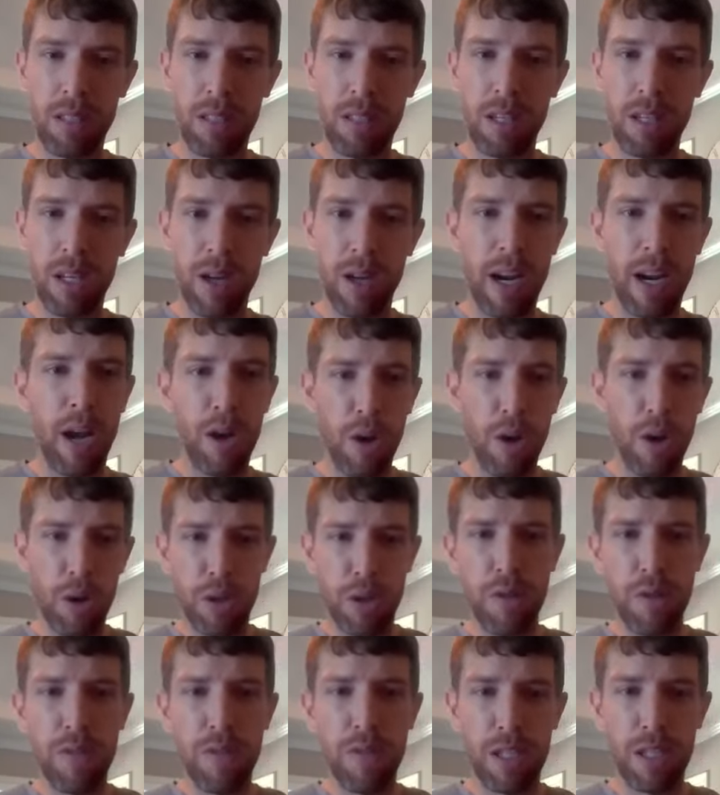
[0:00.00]
you know, and I know
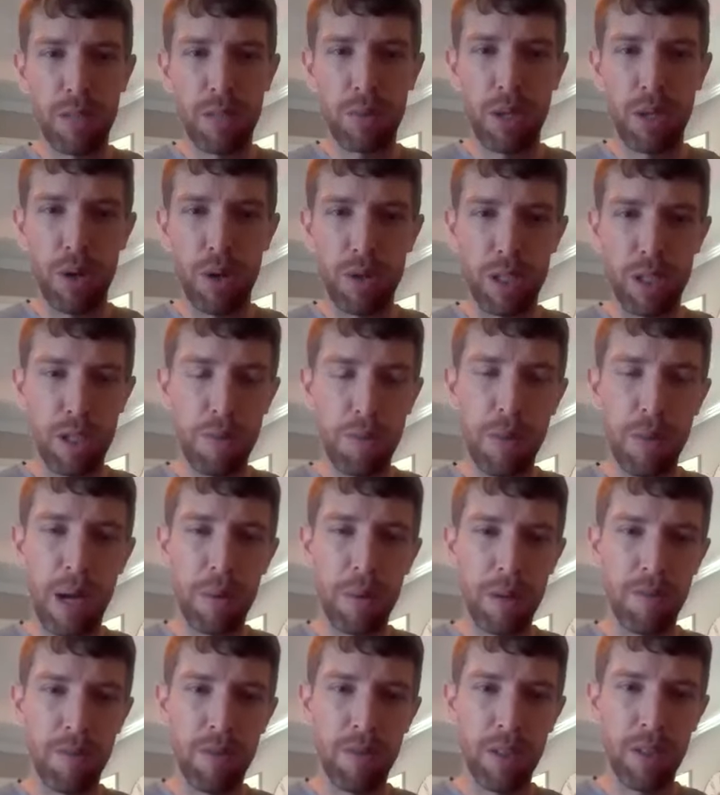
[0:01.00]
you've done some coaching. You
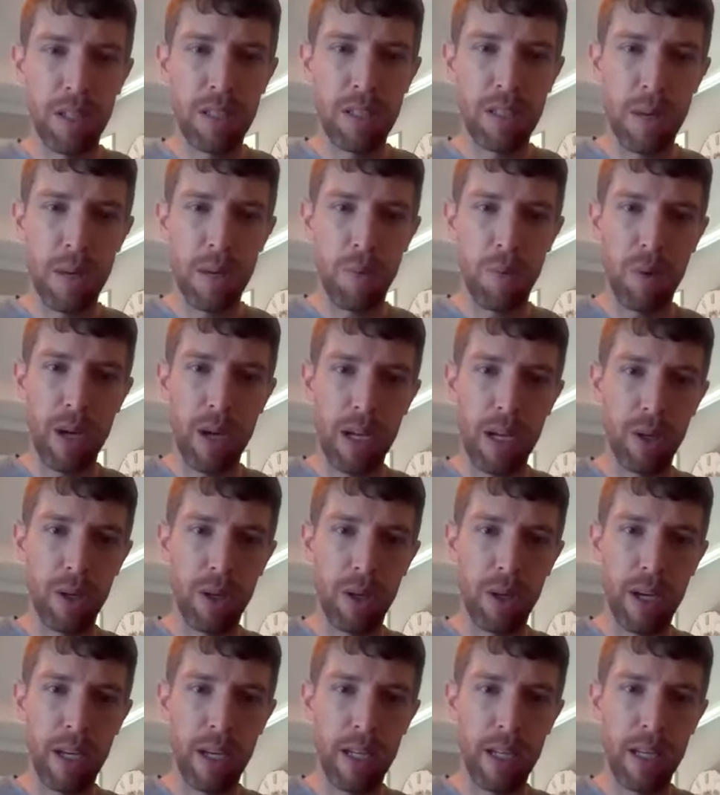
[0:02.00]
probably feel the same way,
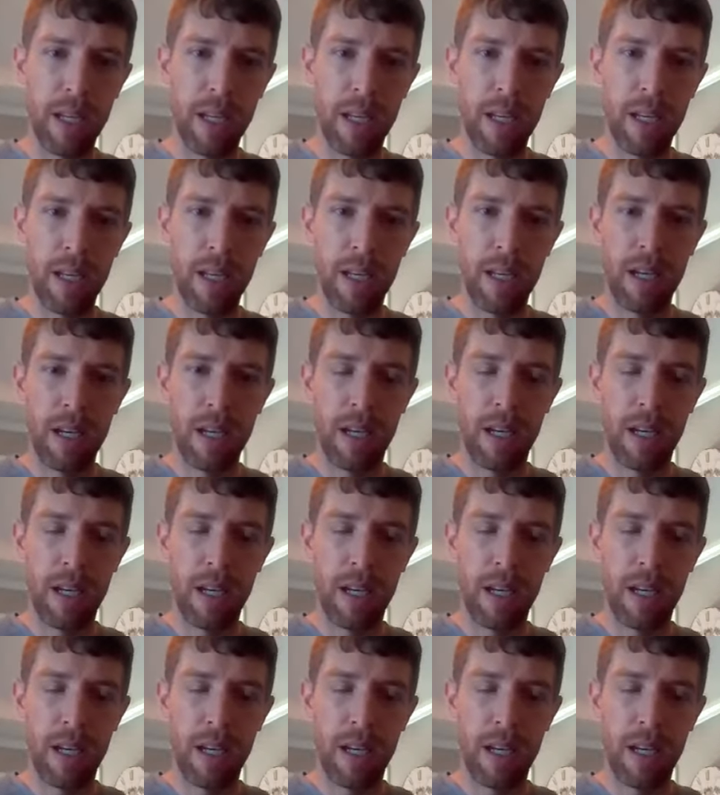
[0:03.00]
Greg. Yeah.